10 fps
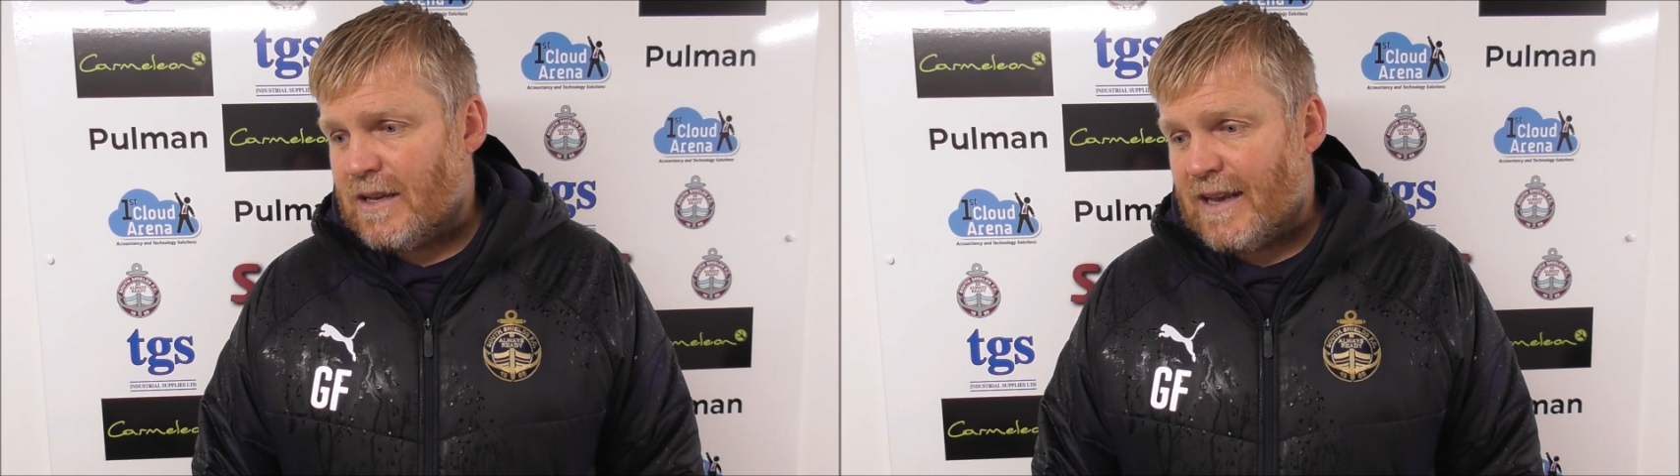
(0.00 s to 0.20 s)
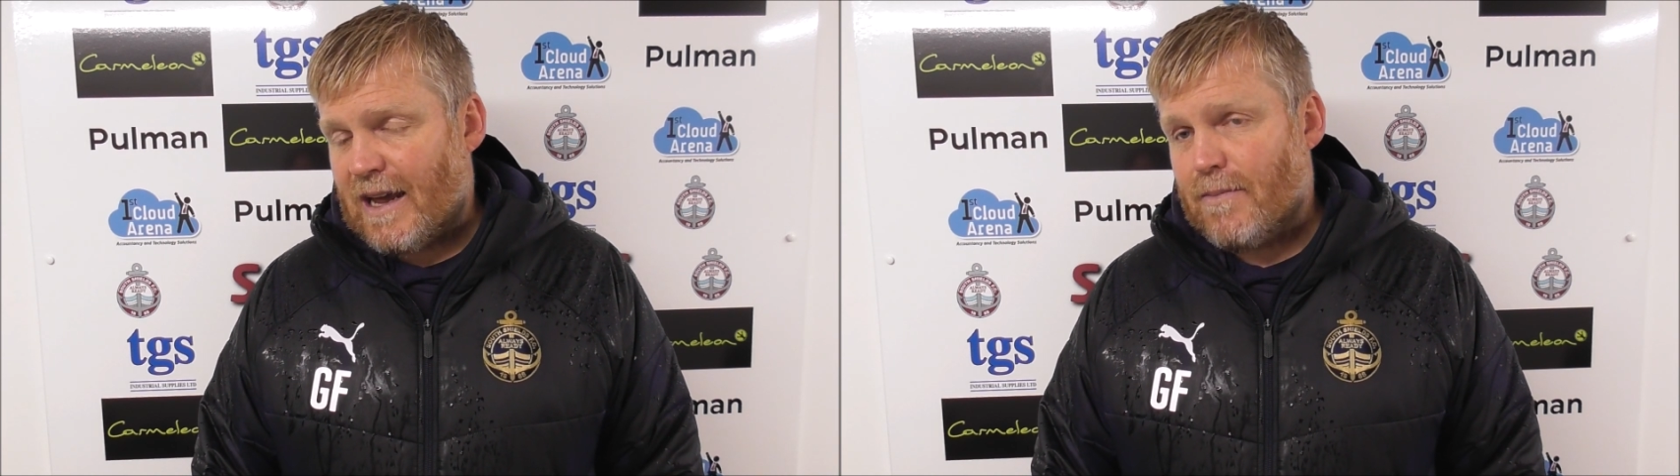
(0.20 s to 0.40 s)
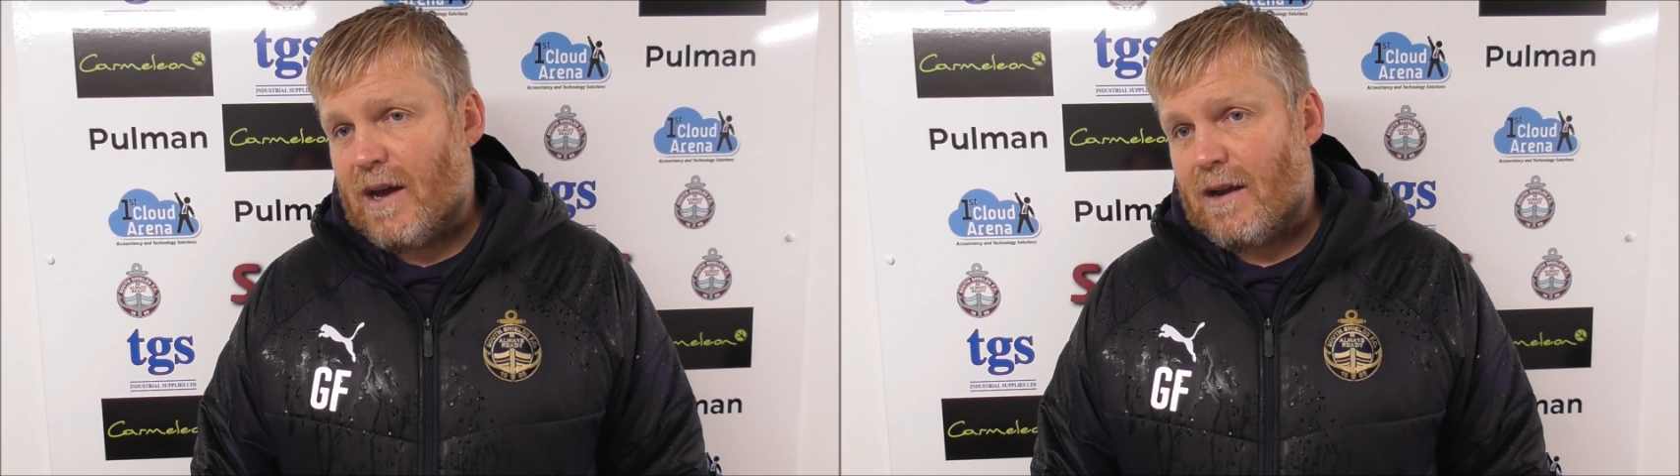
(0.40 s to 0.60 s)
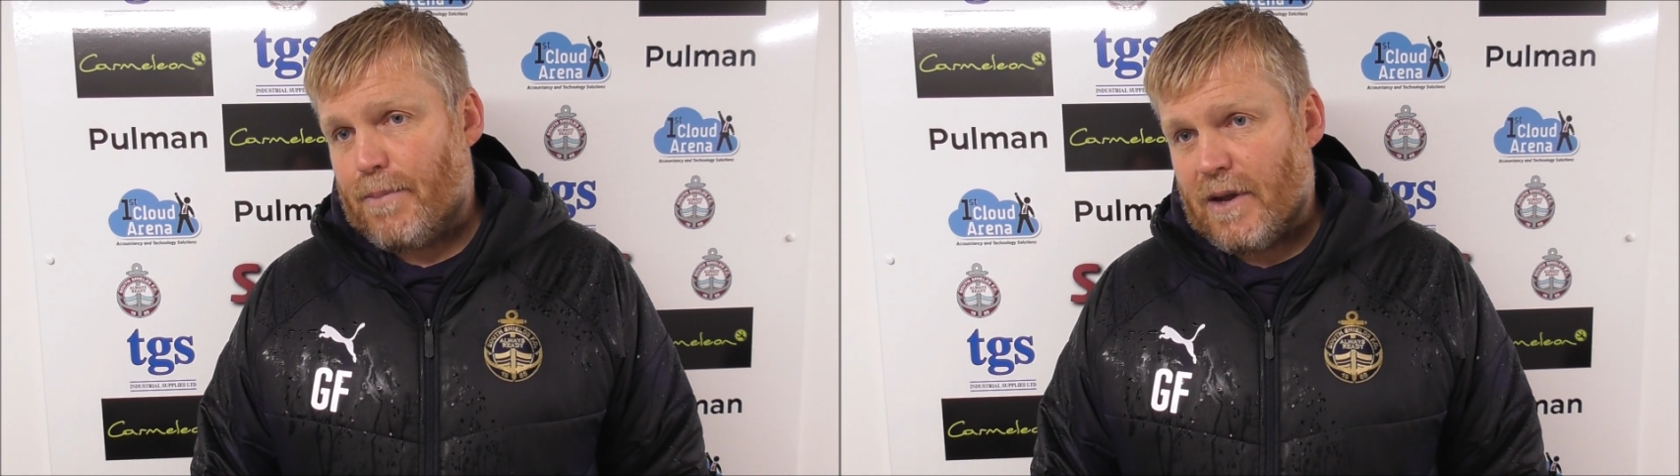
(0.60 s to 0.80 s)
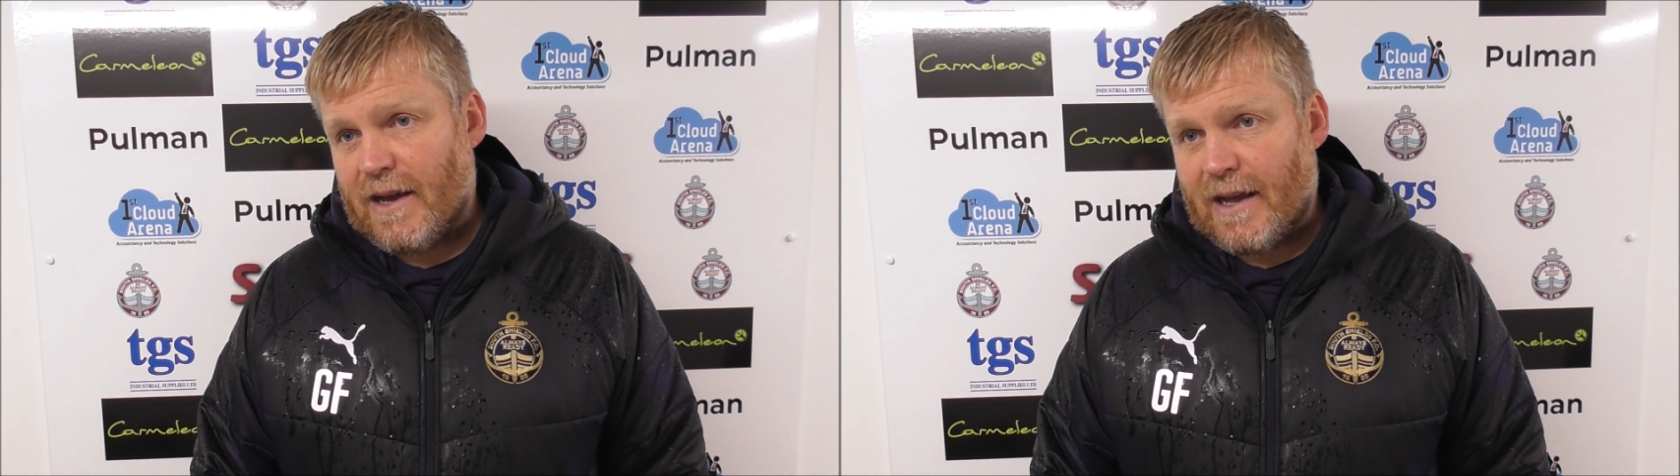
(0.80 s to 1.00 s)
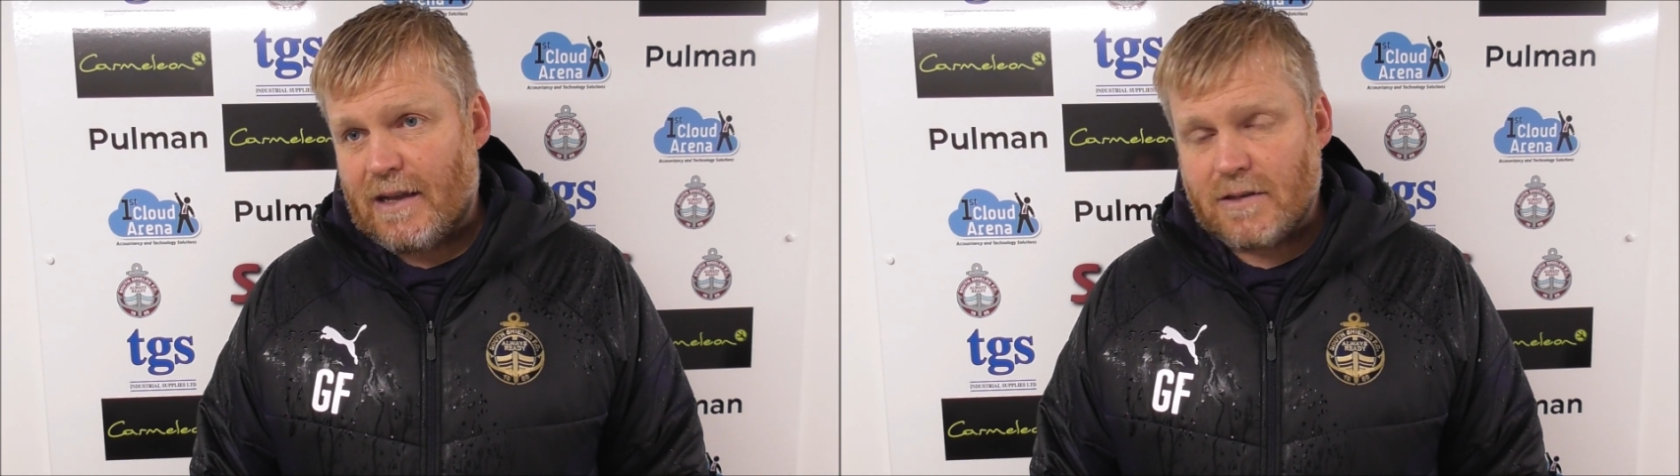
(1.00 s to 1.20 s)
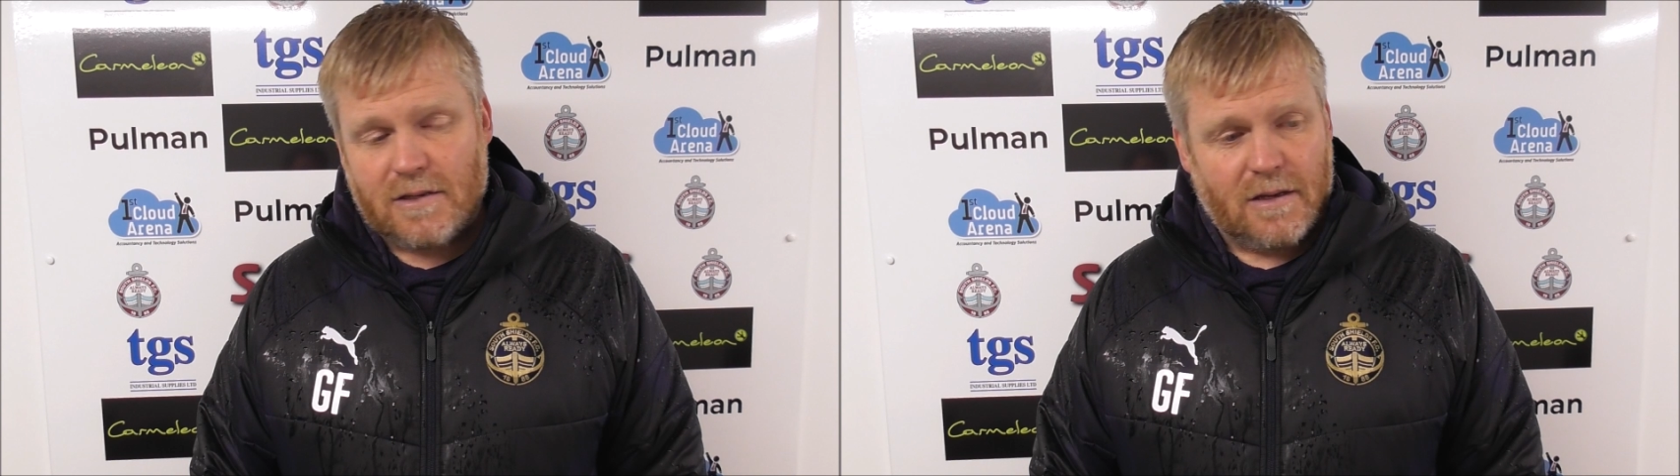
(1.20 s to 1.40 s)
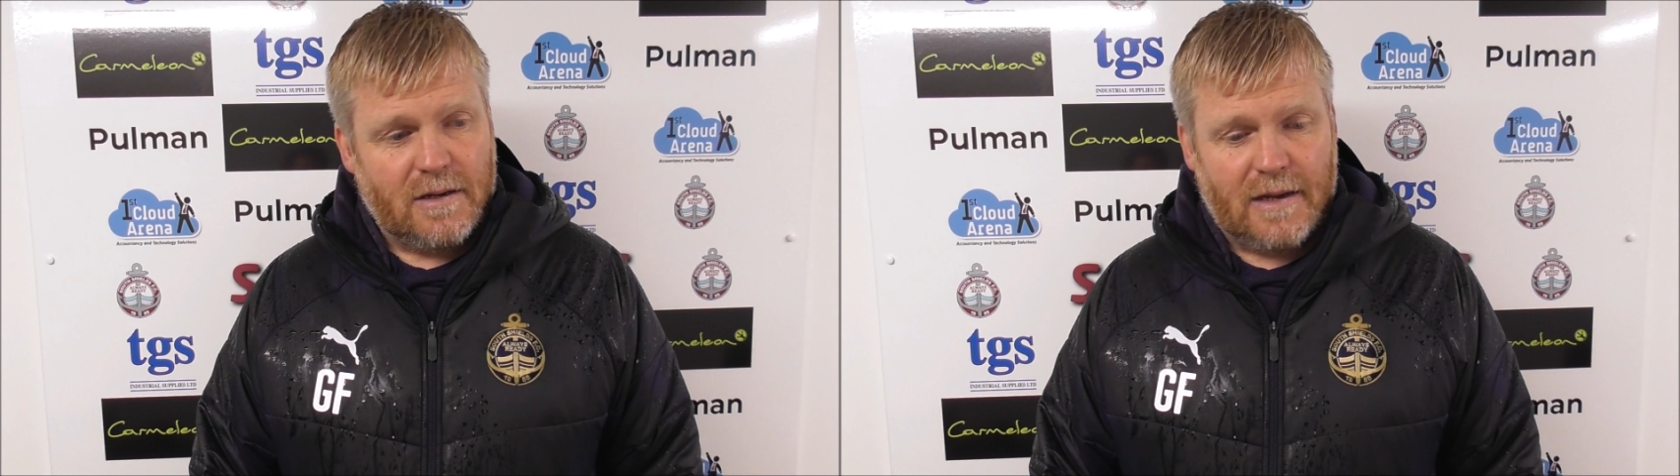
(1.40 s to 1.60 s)
nightmare to play
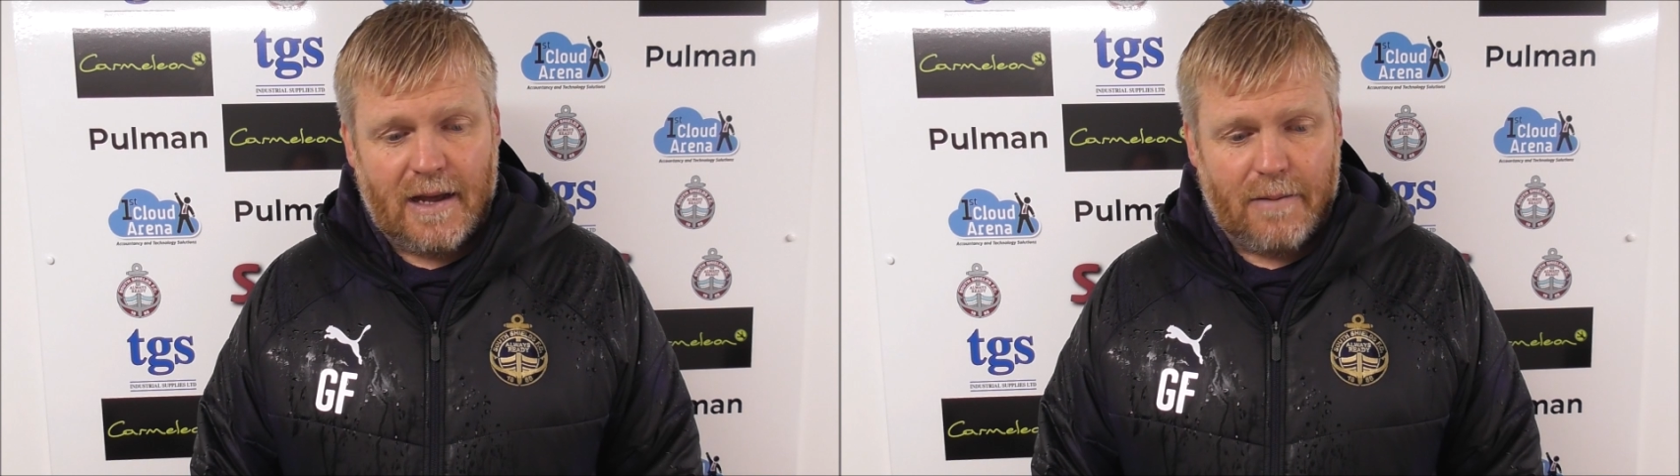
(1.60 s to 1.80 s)
against, and